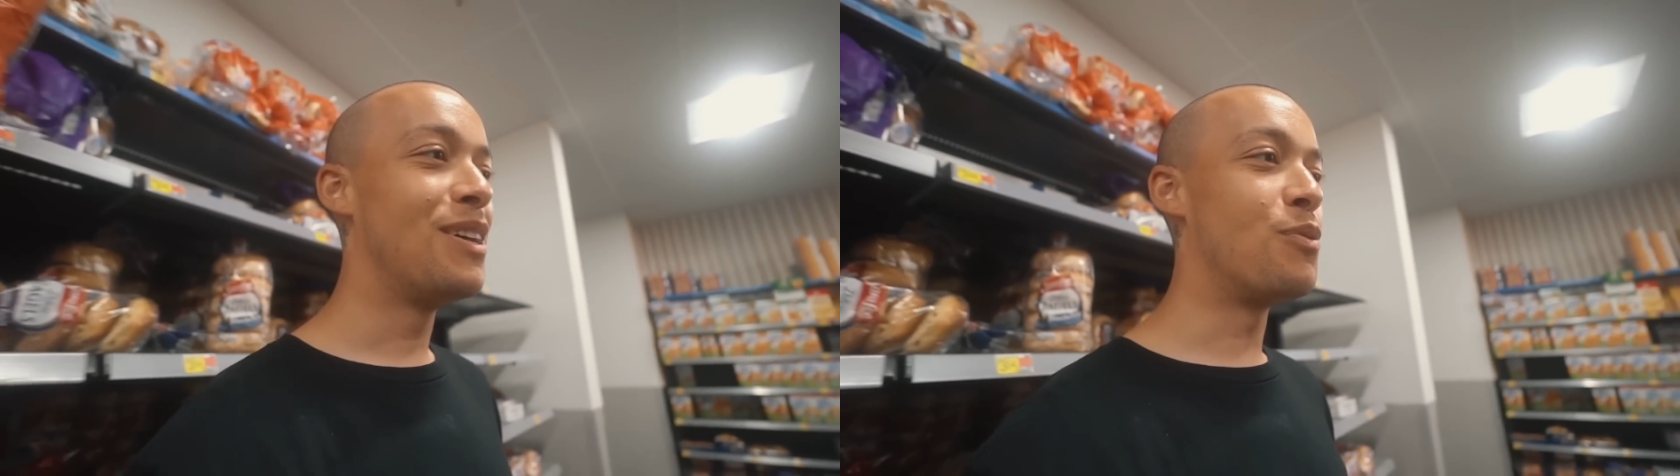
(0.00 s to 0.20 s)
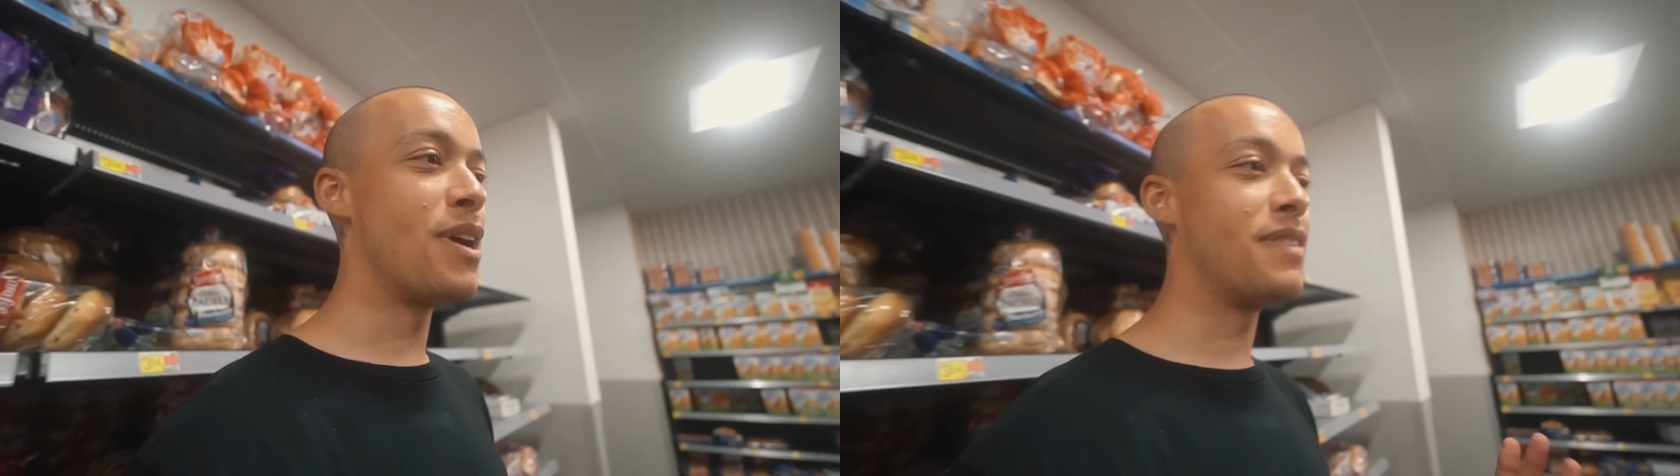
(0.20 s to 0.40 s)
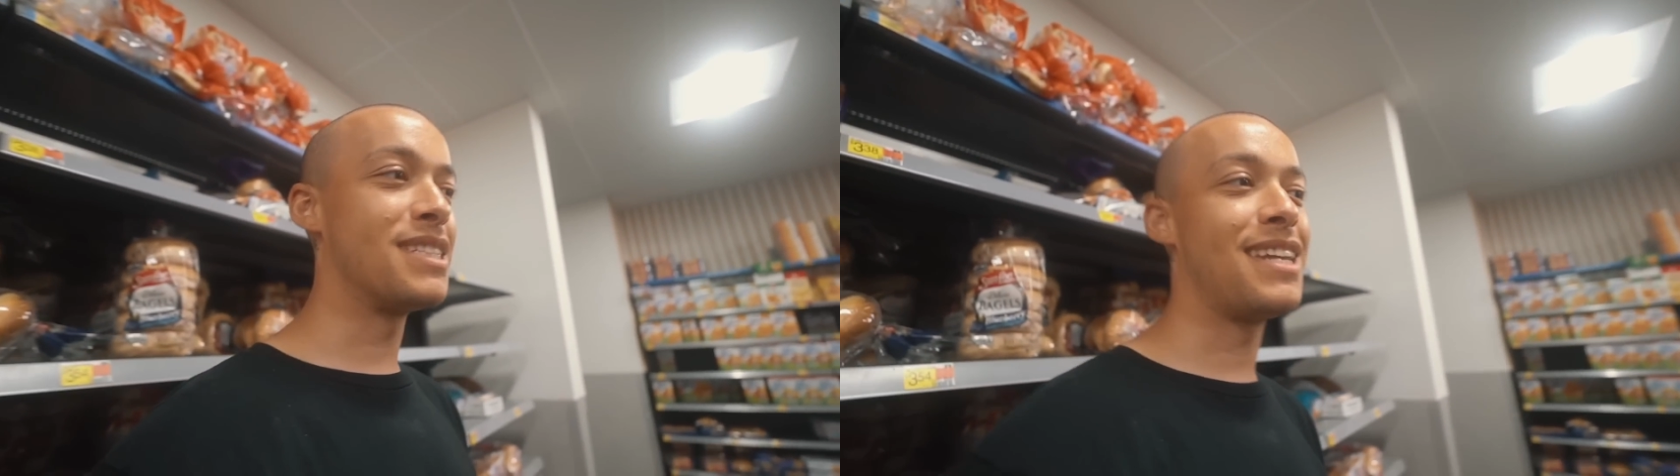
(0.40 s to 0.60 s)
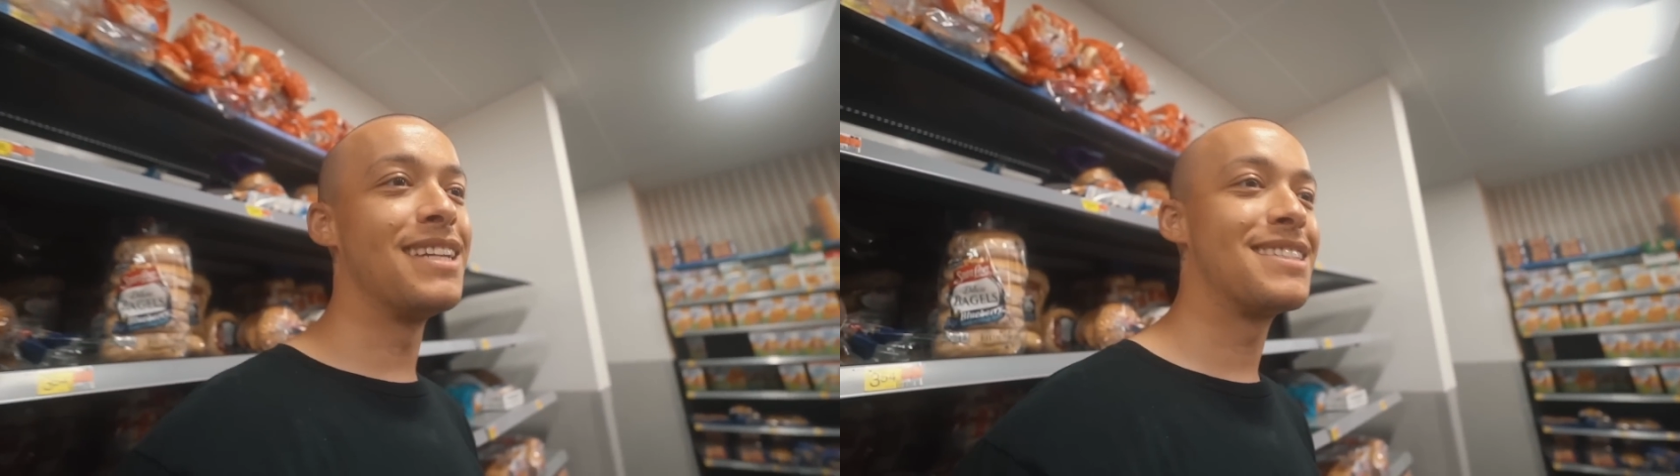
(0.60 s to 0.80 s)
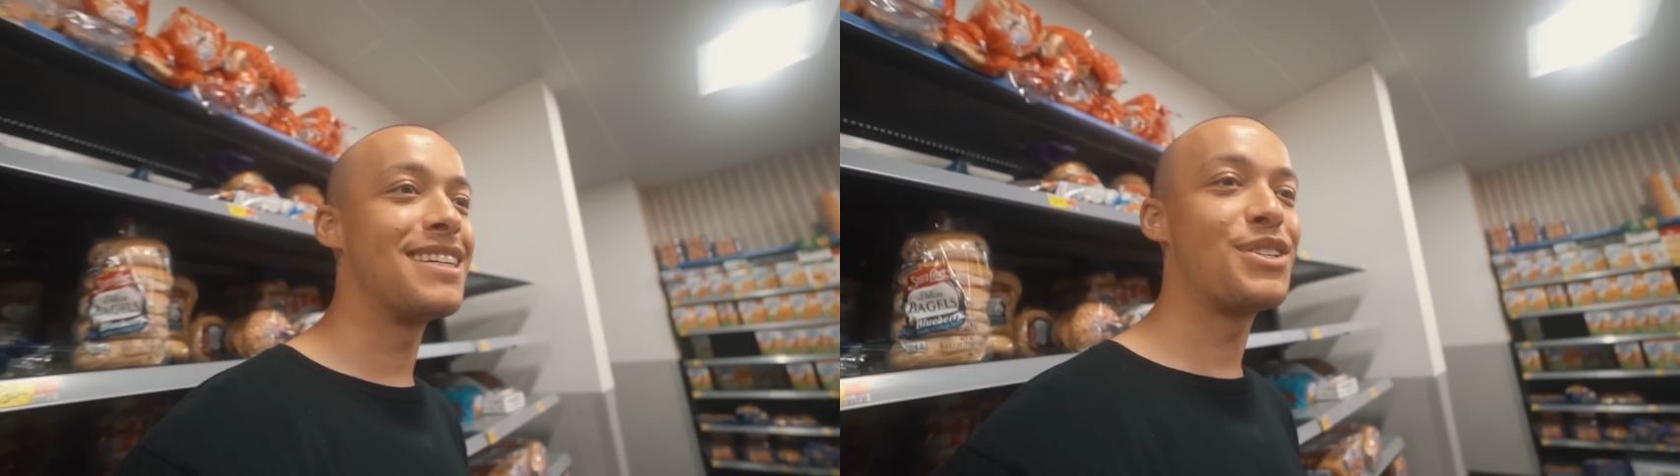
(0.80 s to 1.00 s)
we have this
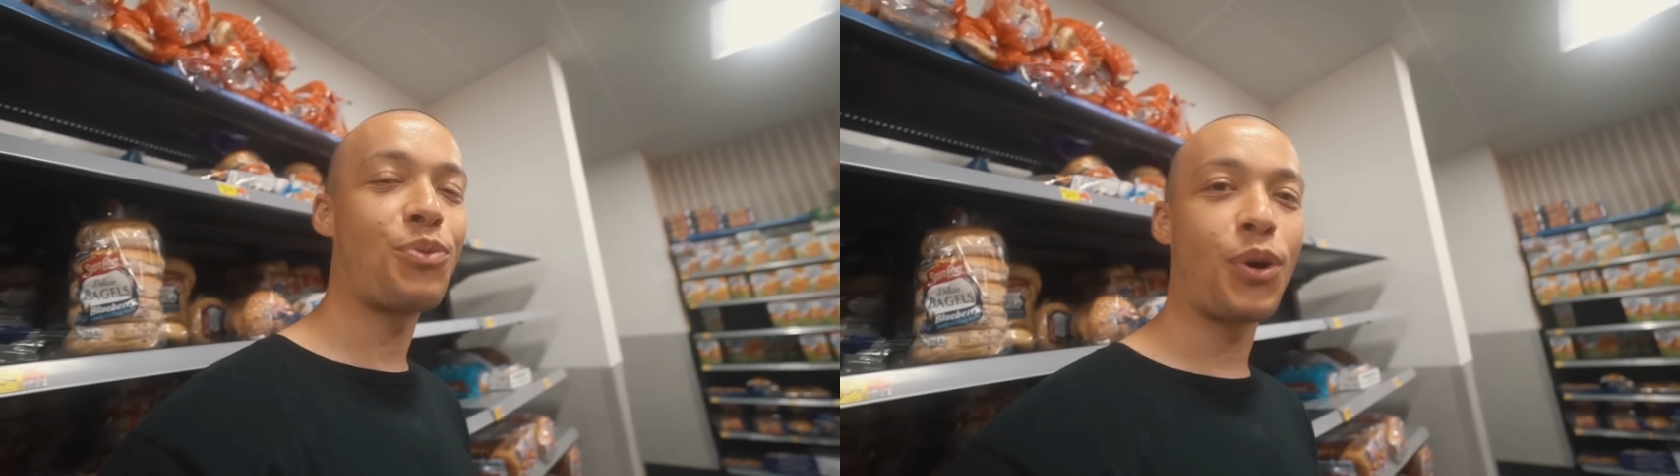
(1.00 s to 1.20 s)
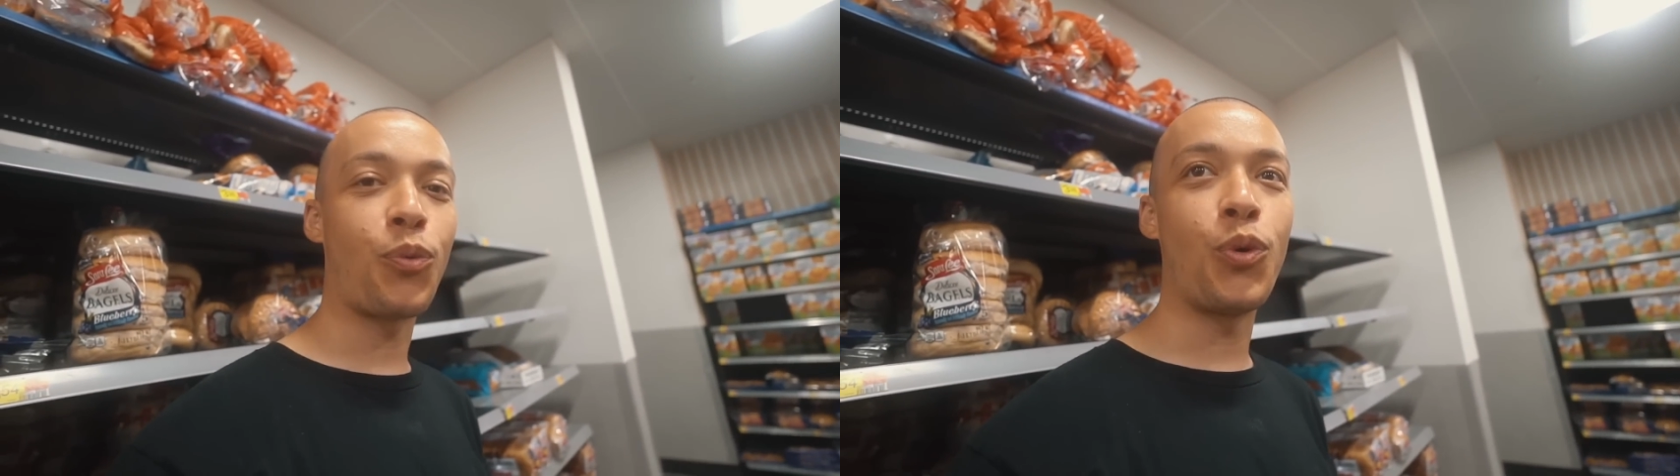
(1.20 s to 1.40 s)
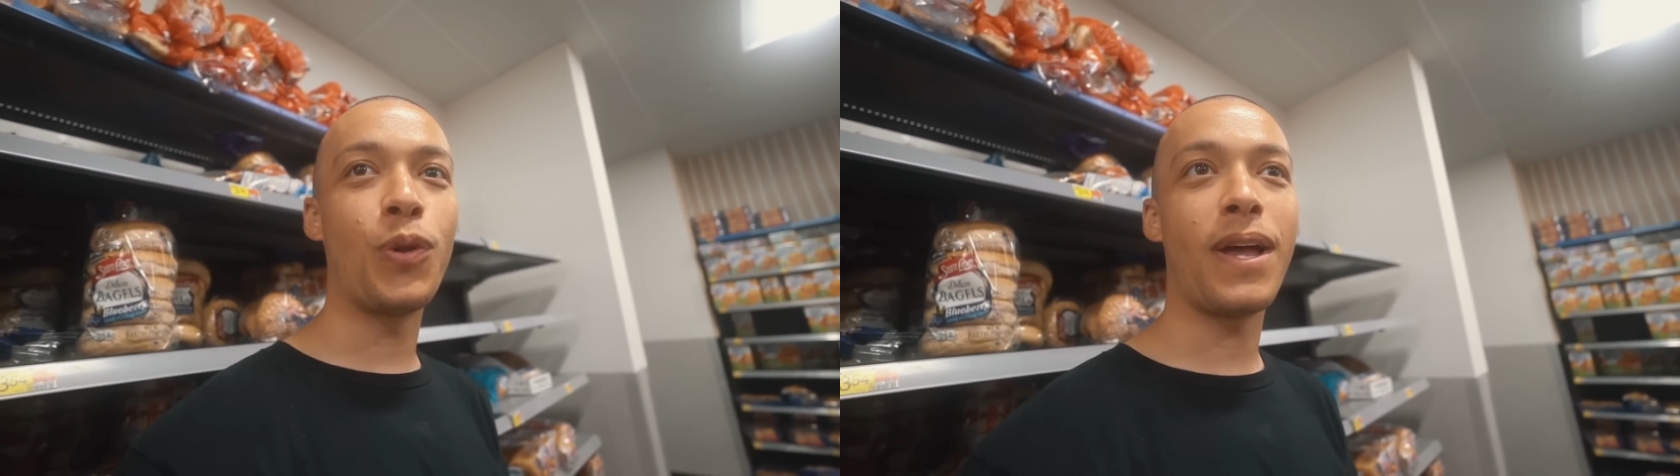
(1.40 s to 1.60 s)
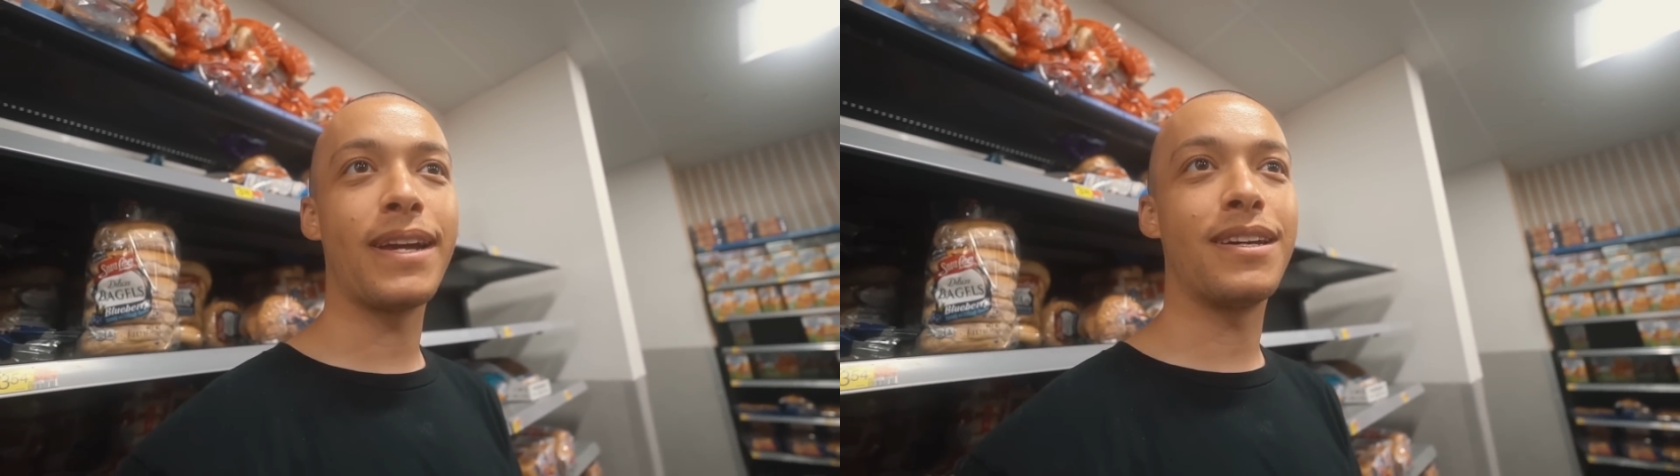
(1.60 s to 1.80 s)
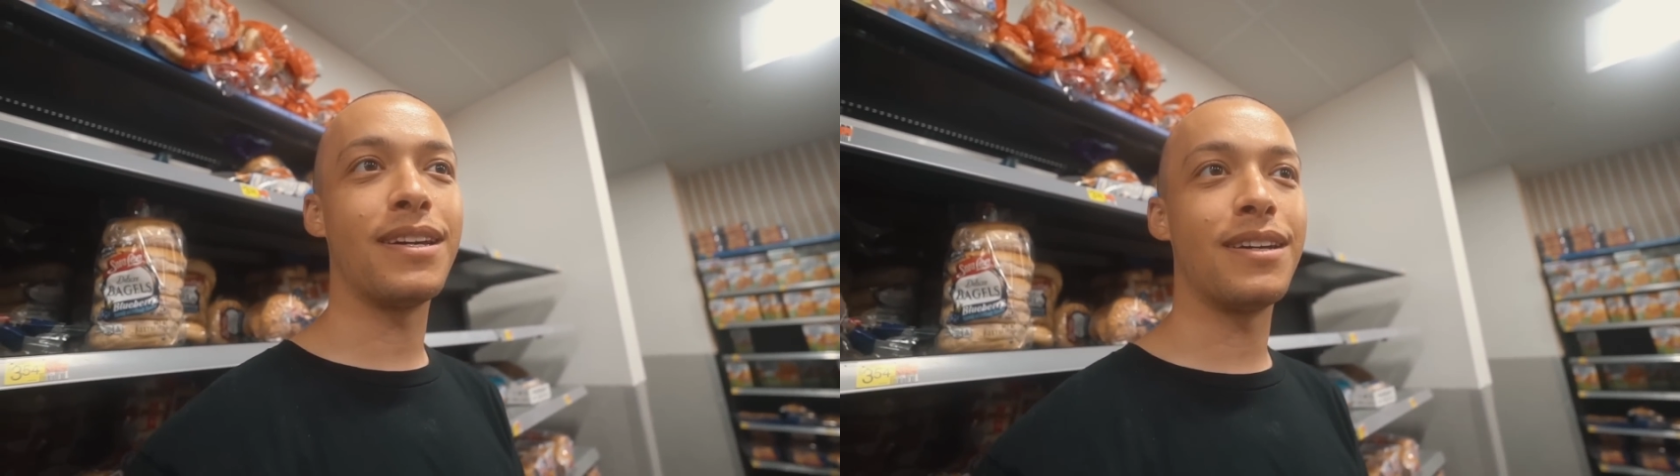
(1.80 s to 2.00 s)
tendency to where we'll
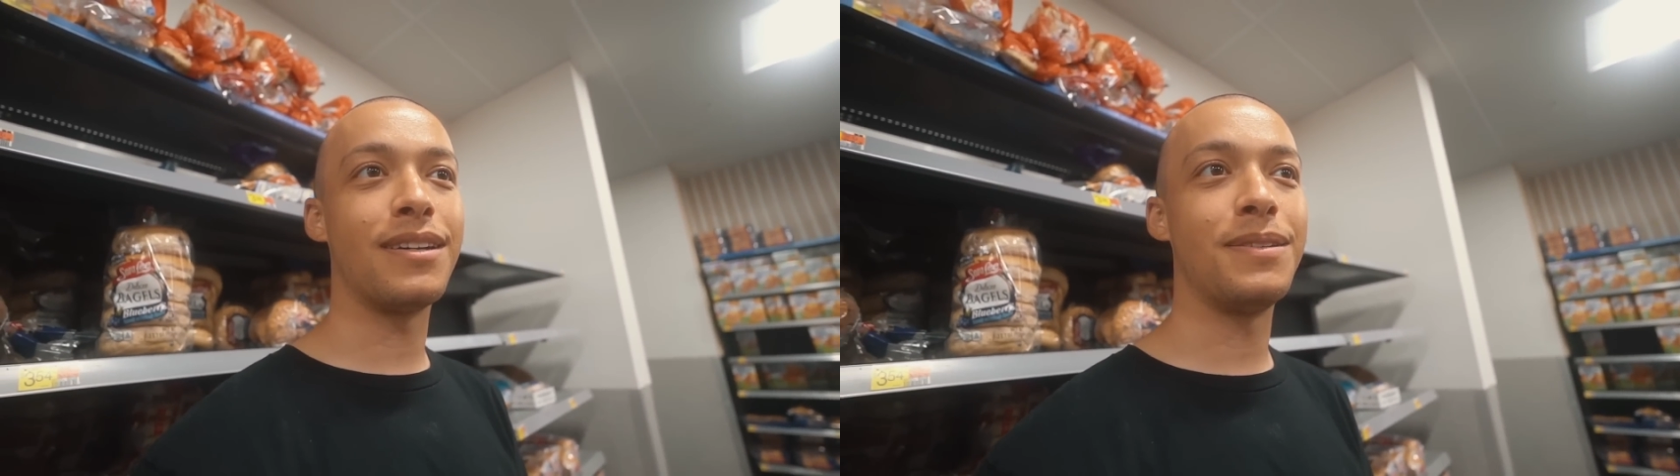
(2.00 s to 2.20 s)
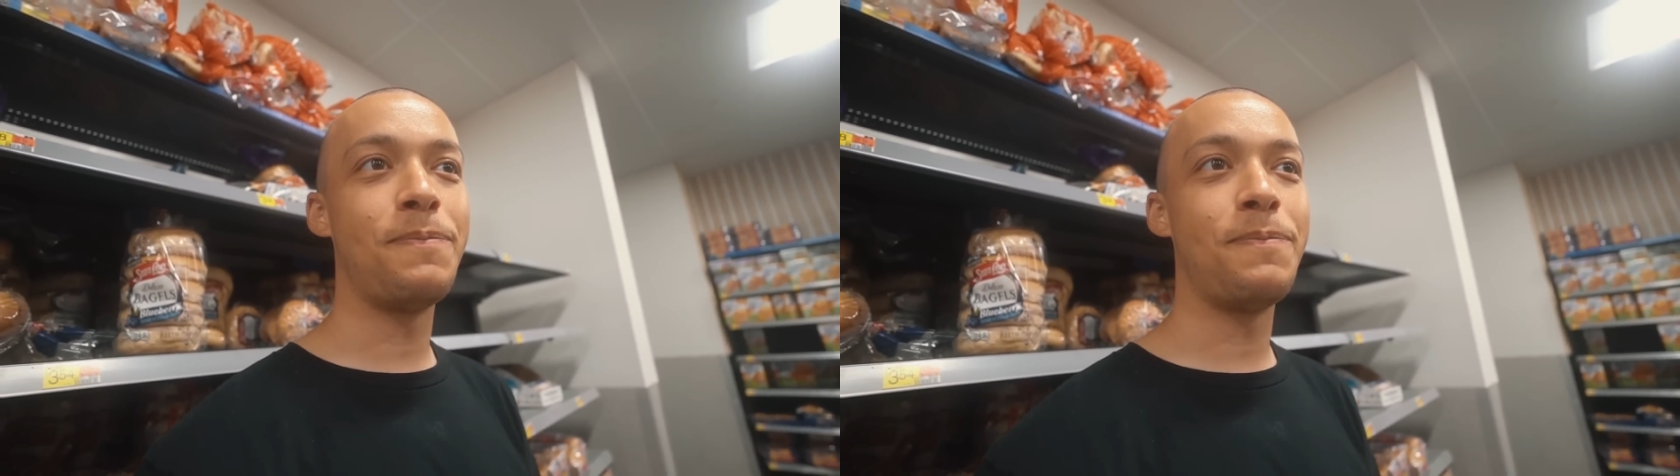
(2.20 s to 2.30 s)
like uh,